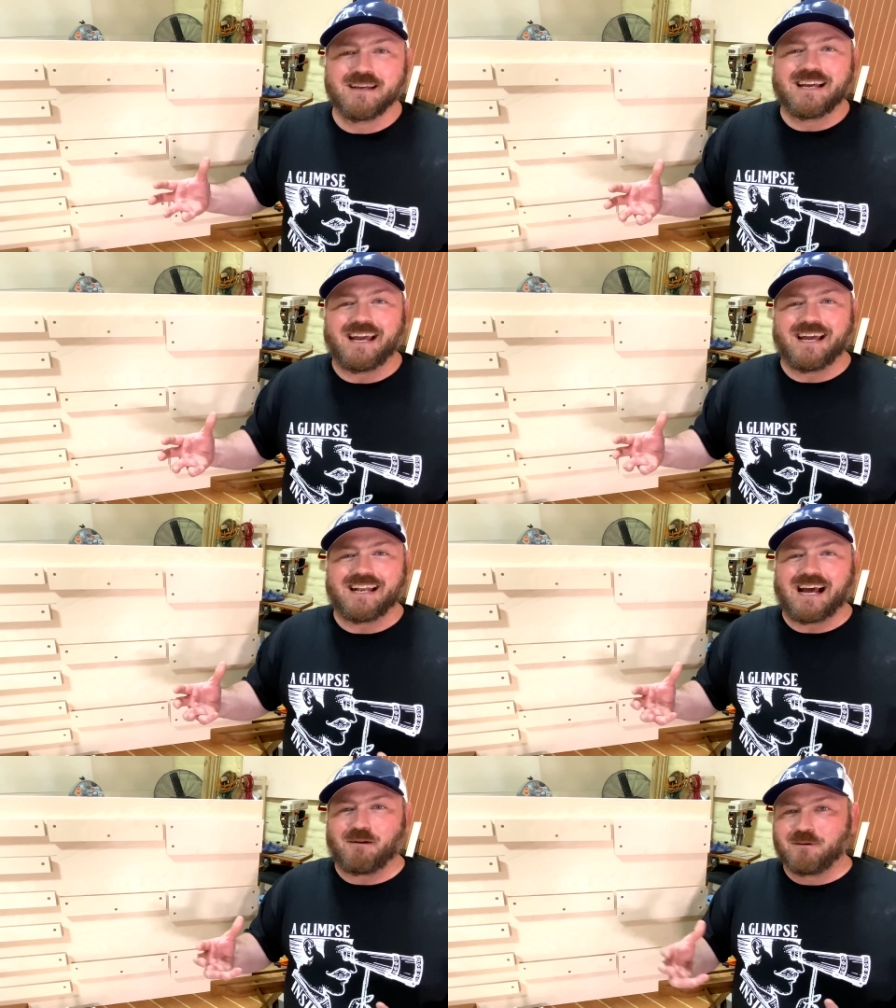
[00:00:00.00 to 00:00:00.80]

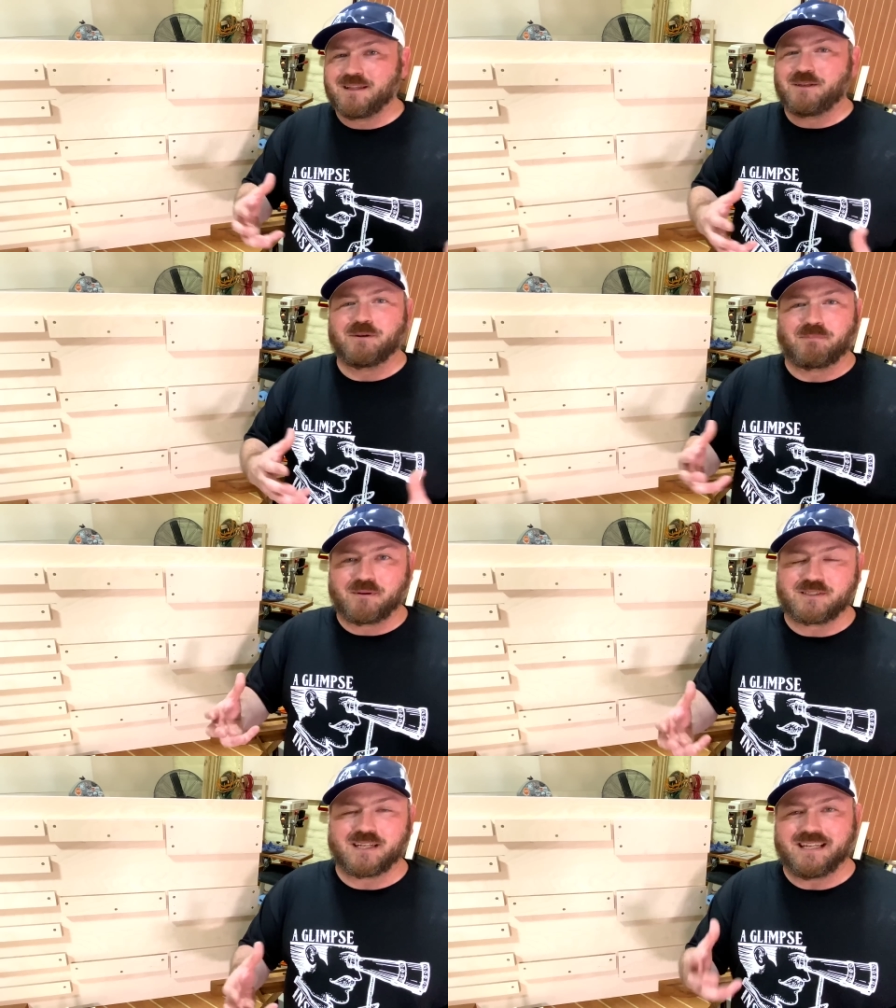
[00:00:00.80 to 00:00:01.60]
And I really do
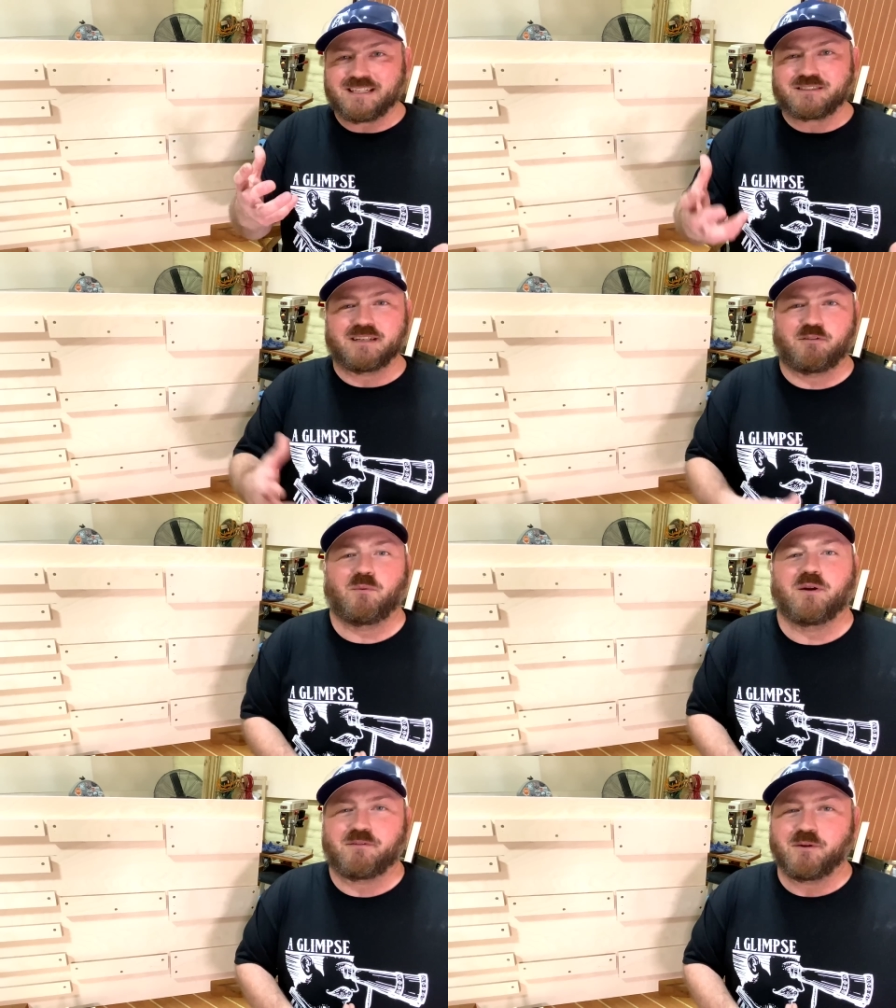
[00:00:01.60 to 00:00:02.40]
appreciate each and every
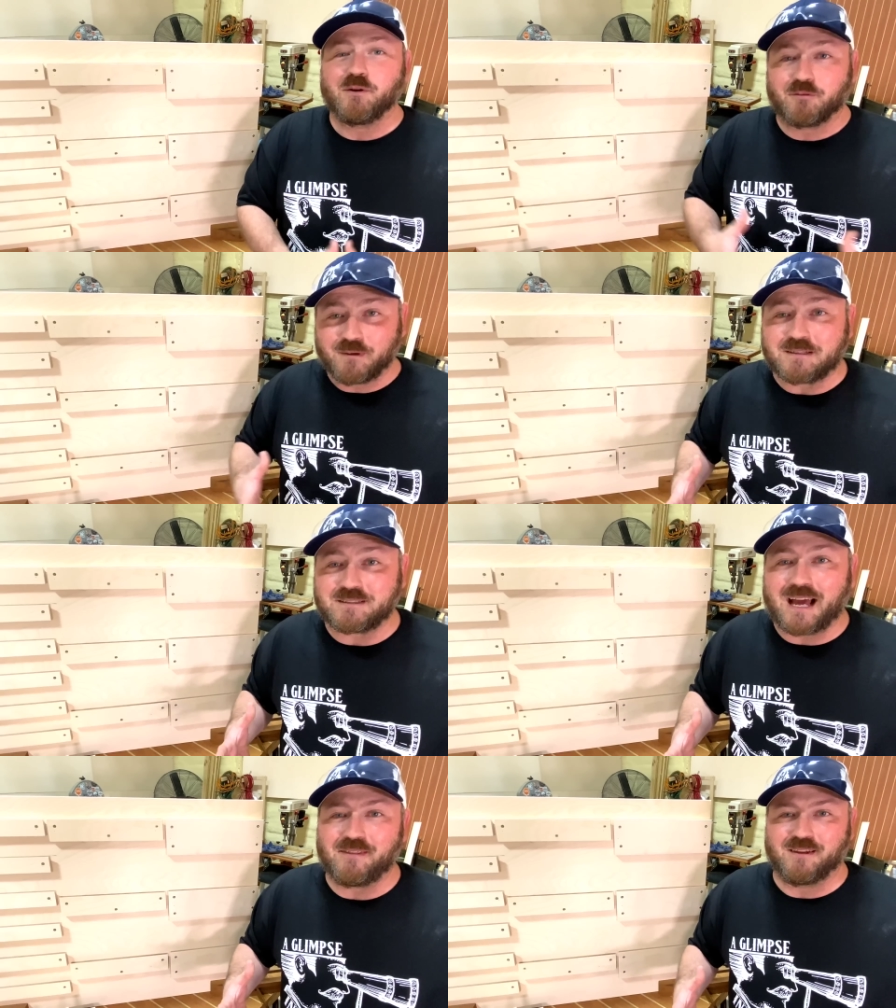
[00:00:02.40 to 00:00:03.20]
one of you who have reached
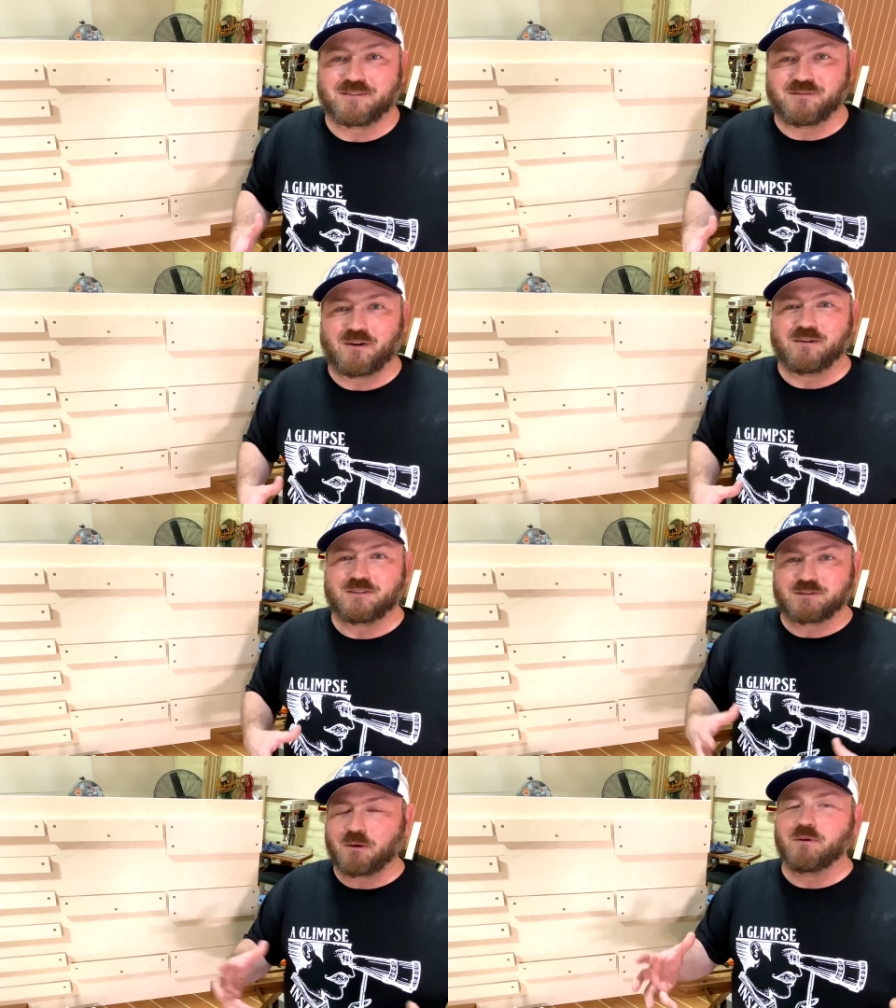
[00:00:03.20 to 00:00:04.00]
out thus far and
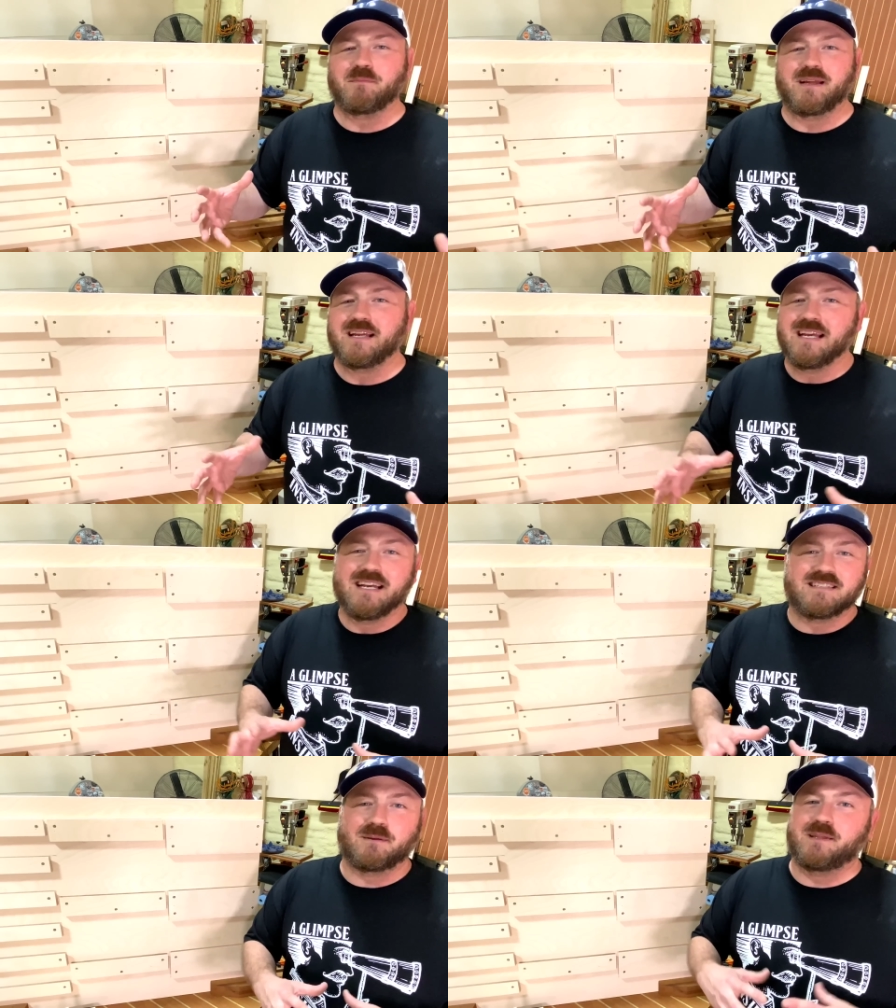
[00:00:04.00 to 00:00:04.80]
shown me
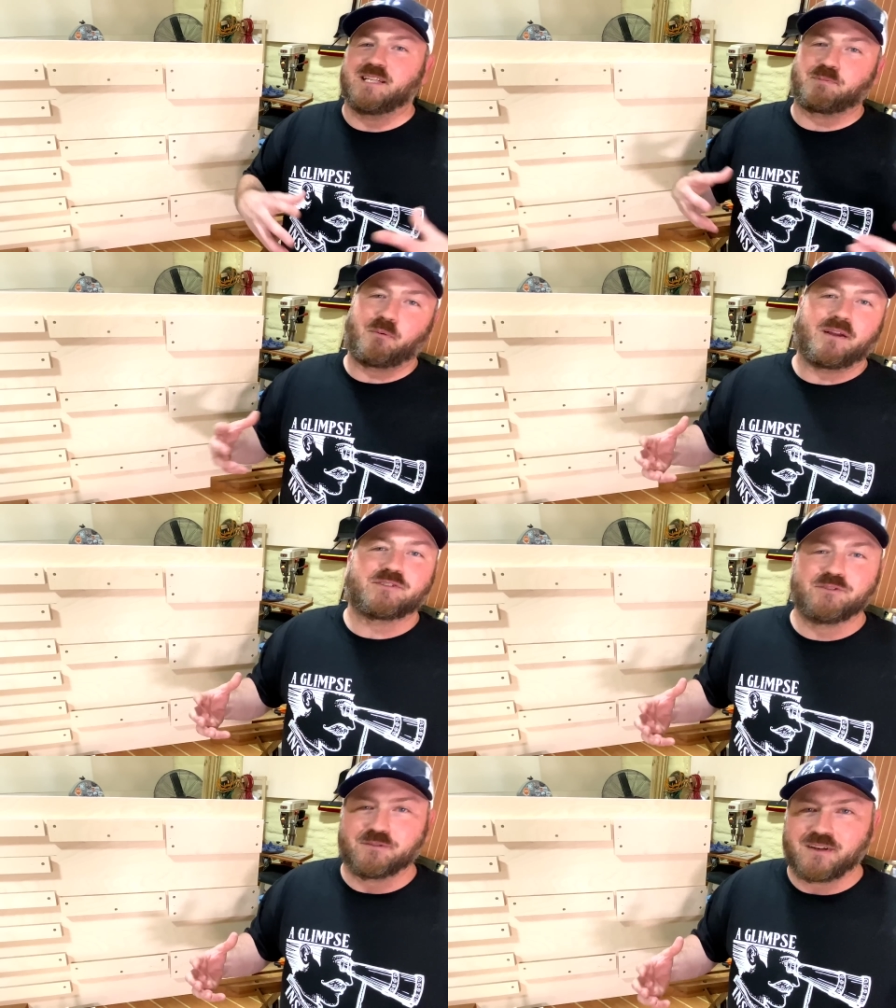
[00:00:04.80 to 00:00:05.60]
some of the
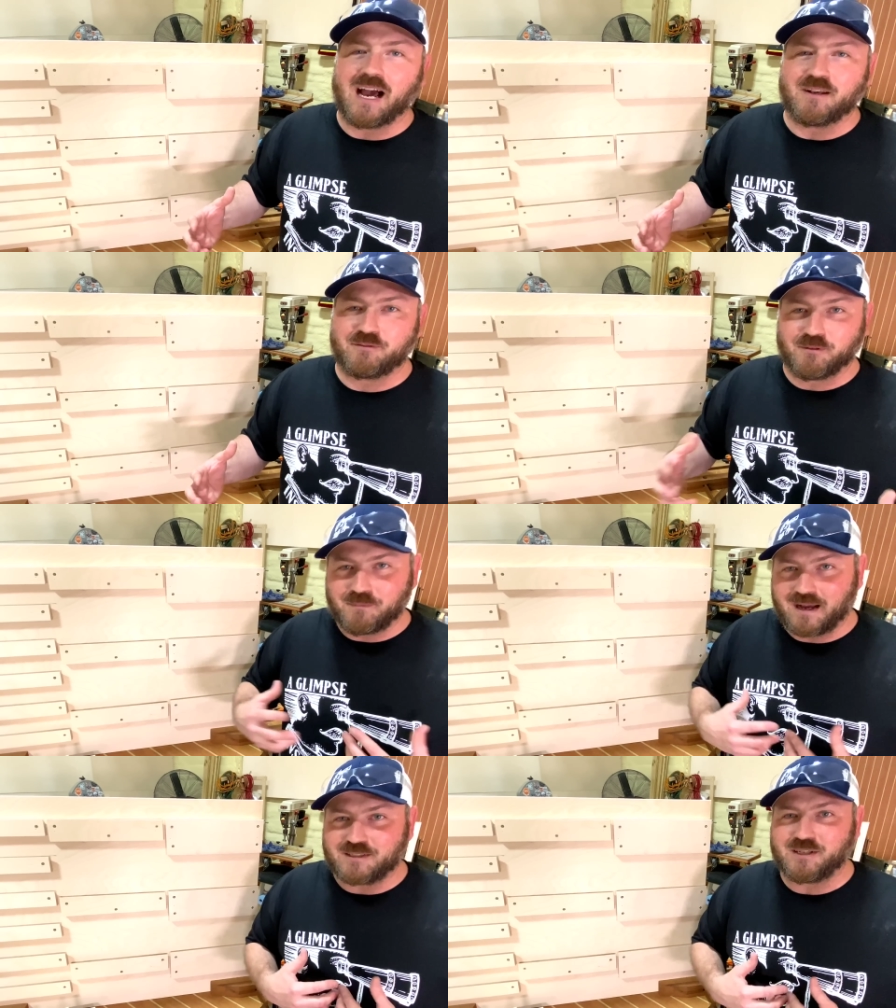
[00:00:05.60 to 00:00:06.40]
inspiration you've gotten from
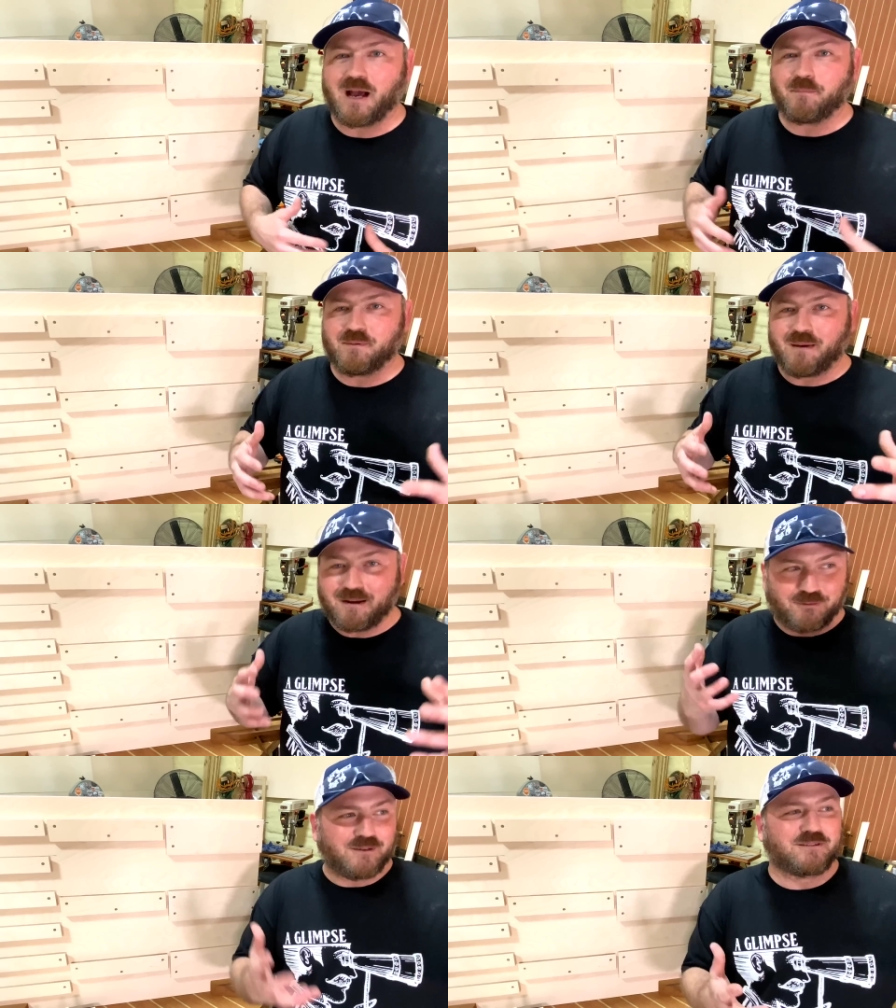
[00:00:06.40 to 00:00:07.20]
my shop and my
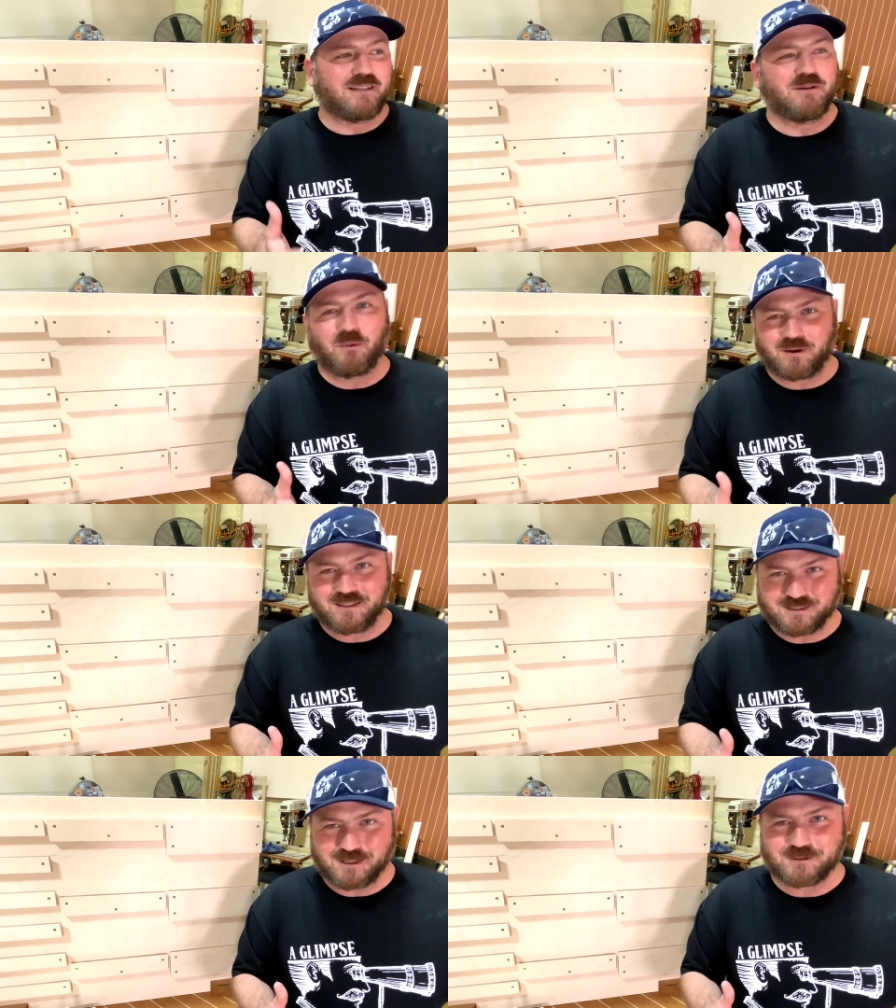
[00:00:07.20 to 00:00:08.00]
French Cleat
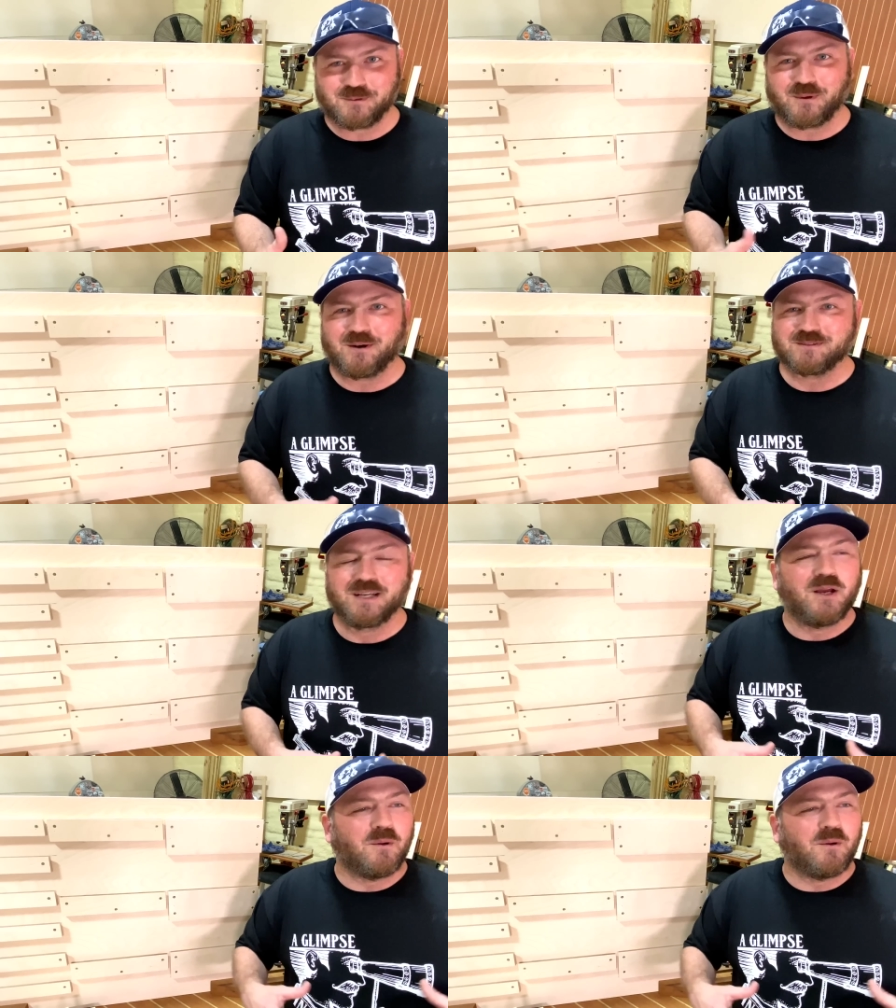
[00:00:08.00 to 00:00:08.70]
organization walls,